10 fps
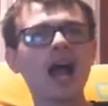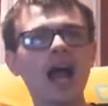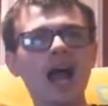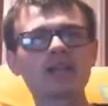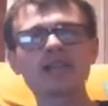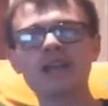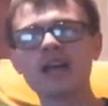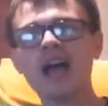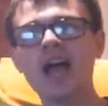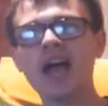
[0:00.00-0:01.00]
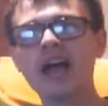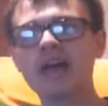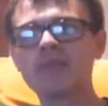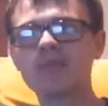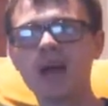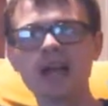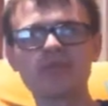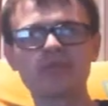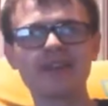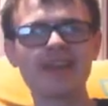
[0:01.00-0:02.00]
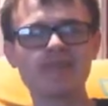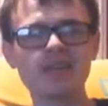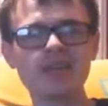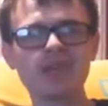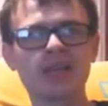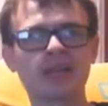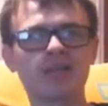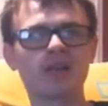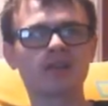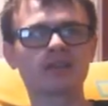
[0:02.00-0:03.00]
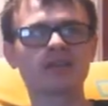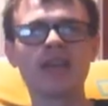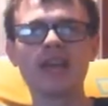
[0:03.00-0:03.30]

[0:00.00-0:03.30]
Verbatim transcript: And uh, um, I have Rare Replay because